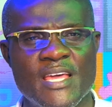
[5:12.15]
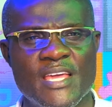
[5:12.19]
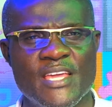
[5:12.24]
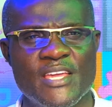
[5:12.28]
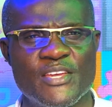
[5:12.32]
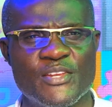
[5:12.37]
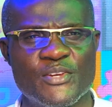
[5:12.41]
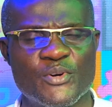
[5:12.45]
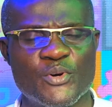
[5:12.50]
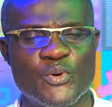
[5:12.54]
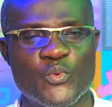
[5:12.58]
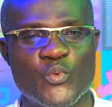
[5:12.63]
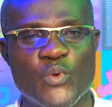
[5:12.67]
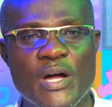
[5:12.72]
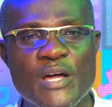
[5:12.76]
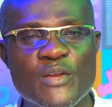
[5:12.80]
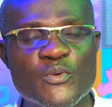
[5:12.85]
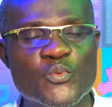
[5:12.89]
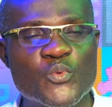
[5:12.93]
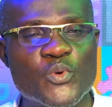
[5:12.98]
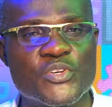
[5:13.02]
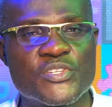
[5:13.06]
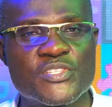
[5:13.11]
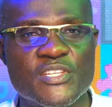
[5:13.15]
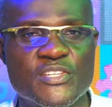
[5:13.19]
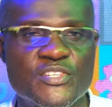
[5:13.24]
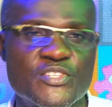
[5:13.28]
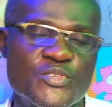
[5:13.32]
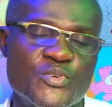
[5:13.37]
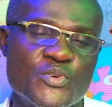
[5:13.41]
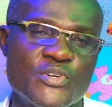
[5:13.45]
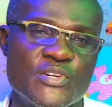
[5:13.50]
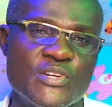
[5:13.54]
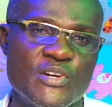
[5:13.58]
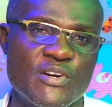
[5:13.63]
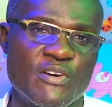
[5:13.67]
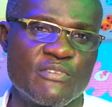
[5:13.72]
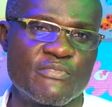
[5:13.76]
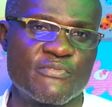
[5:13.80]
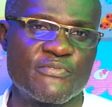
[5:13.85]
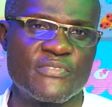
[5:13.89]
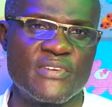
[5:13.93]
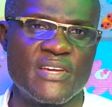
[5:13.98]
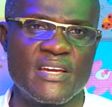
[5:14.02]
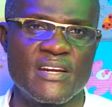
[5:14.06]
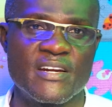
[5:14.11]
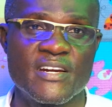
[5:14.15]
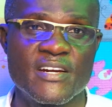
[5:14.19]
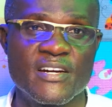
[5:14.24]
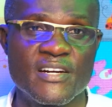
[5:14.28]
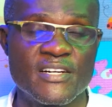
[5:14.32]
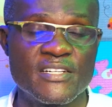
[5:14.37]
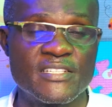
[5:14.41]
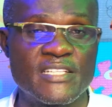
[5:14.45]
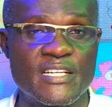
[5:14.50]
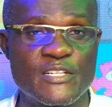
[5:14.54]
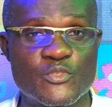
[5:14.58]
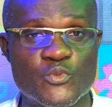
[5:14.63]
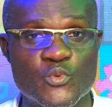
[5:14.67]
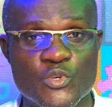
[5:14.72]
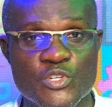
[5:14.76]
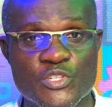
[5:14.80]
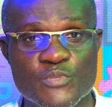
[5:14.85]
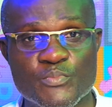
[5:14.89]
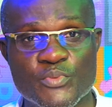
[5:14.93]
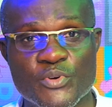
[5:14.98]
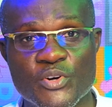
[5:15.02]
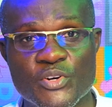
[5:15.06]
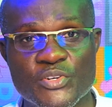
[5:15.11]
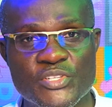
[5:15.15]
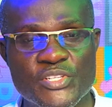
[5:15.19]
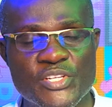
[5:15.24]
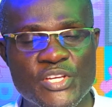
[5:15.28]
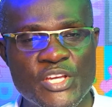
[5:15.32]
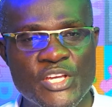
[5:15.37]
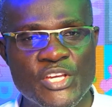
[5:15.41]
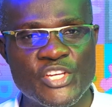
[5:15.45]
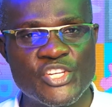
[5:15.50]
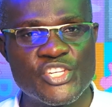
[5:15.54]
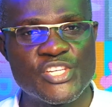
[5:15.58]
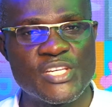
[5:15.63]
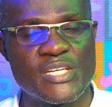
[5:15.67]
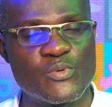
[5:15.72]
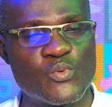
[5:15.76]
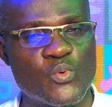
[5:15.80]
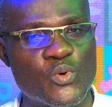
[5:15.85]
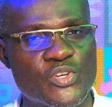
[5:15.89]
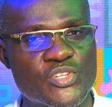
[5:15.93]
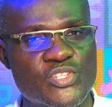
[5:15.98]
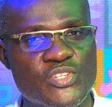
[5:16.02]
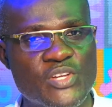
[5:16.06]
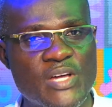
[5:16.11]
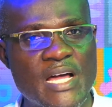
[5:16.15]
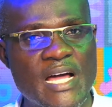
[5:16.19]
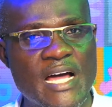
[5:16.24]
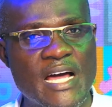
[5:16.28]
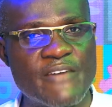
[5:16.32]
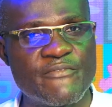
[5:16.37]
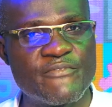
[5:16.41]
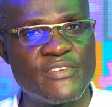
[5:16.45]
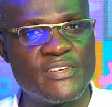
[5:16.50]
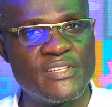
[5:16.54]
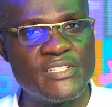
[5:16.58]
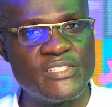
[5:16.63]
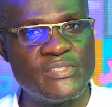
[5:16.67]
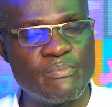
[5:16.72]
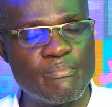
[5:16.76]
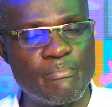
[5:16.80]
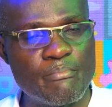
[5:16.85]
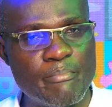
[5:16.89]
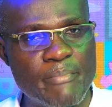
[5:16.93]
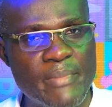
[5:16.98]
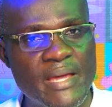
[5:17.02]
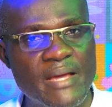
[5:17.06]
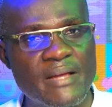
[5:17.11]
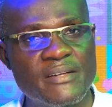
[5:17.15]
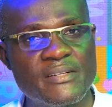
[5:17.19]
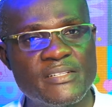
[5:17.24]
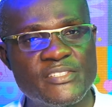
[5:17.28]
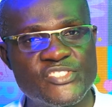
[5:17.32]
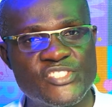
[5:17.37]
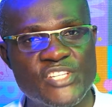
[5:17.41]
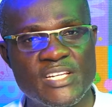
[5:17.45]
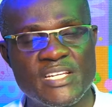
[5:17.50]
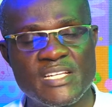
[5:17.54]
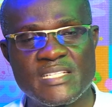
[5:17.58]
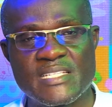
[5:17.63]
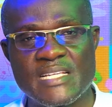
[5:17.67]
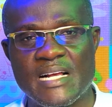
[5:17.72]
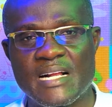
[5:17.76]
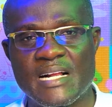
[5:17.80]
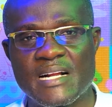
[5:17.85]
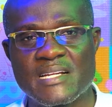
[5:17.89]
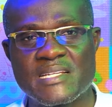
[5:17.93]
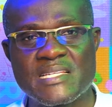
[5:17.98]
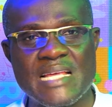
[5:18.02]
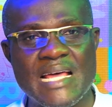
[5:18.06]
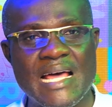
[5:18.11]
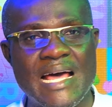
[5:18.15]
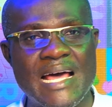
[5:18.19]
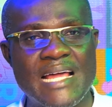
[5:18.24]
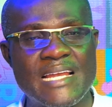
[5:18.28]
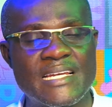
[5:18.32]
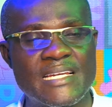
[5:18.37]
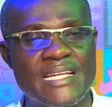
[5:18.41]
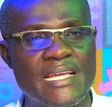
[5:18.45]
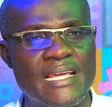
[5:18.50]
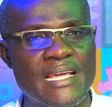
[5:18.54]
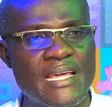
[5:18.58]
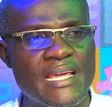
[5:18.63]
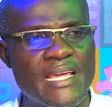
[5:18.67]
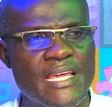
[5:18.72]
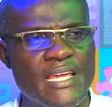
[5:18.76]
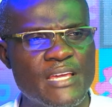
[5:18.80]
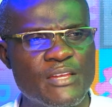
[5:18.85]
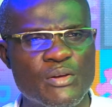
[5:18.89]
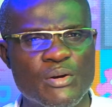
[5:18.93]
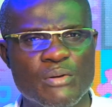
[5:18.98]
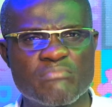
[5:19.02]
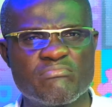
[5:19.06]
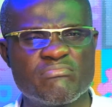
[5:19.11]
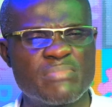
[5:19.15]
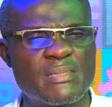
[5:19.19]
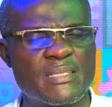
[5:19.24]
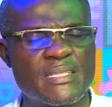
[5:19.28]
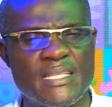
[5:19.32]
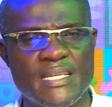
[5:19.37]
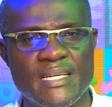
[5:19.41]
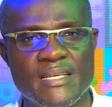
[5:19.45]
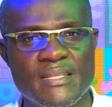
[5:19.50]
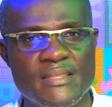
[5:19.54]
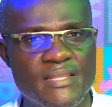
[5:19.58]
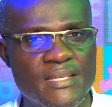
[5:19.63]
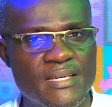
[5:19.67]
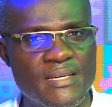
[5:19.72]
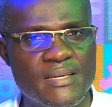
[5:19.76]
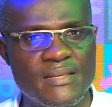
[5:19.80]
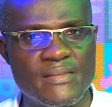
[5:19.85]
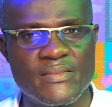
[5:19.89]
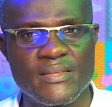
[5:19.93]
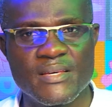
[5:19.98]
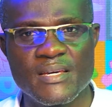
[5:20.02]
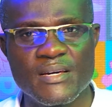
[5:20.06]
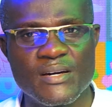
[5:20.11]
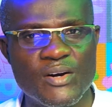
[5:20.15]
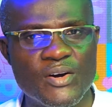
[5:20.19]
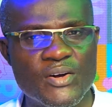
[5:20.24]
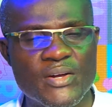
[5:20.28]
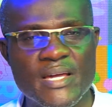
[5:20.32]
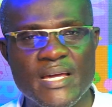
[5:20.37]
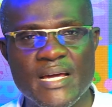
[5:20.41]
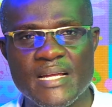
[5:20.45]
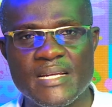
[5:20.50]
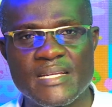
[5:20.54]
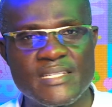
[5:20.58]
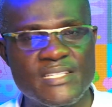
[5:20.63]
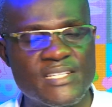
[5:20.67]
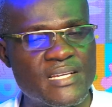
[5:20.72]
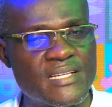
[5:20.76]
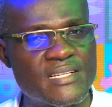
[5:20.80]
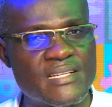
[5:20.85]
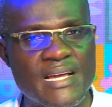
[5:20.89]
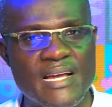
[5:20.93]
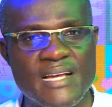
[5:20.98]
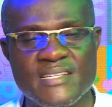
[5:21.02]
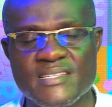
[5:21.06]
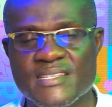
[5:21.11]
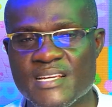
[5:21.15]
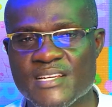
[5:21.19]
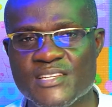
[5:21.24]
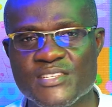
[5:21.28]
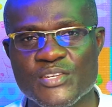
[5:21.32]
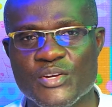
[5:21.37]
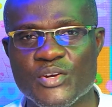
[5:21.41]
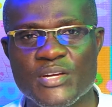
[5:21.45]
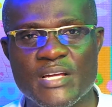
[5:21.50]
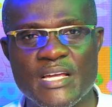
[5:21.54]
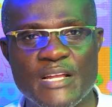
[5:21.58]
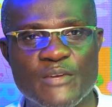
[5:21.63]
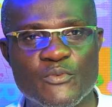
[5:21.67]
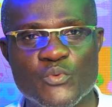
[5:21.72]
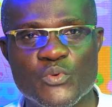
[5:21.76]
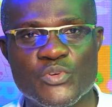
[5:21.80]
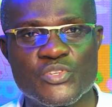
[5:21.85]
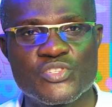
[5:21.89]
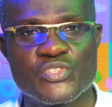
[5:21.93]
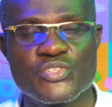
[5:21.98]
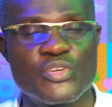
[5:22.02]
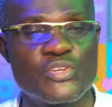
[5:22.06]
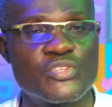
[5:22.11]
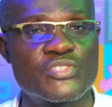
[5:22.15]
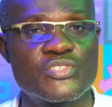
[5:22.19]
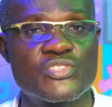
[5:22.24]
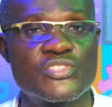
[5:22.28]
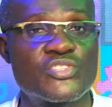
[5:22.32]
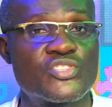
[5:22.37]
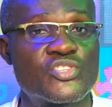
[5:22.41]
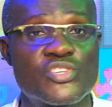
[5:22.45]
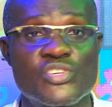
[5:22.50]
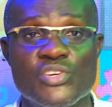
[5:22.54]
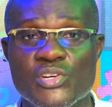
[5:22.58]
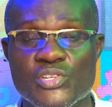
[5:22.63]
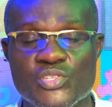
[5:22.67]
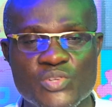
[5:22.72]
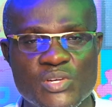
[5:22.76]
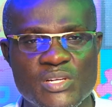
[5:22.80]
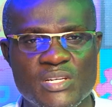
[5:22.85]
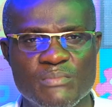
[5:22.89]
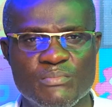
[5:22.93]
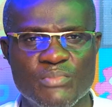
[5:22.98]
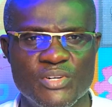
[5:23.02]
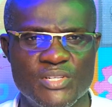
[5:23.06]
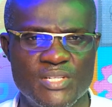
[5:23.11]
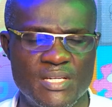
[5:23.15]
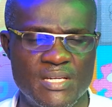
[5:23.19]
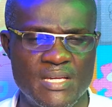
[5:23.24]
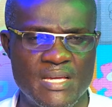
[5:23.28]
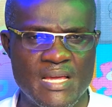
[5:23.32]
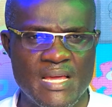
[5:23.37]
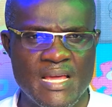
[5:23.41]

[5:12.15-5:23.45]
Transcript: You know, one was the story of a girl that was born. She was not having male genitals and, you know, her sex organ was not sure to anybody.